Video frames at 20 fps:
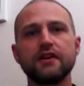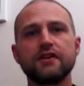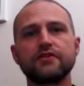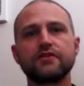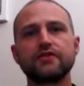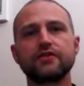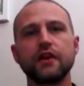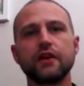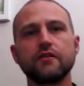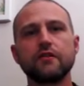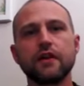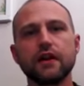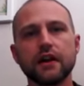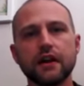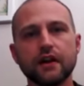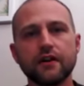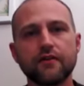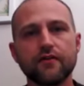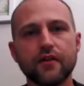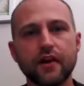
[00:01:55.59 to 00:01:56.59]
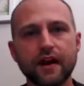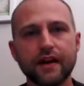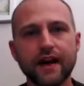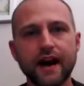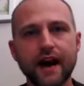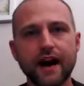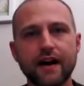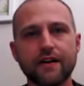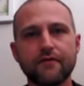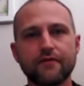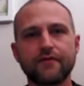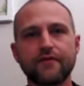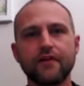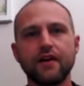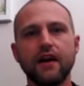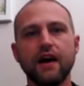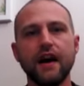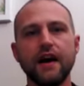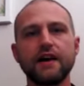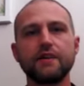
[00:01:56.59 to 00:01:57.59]
so if I have
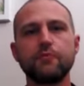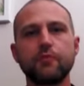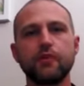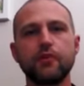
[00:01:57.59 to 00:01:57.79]
at any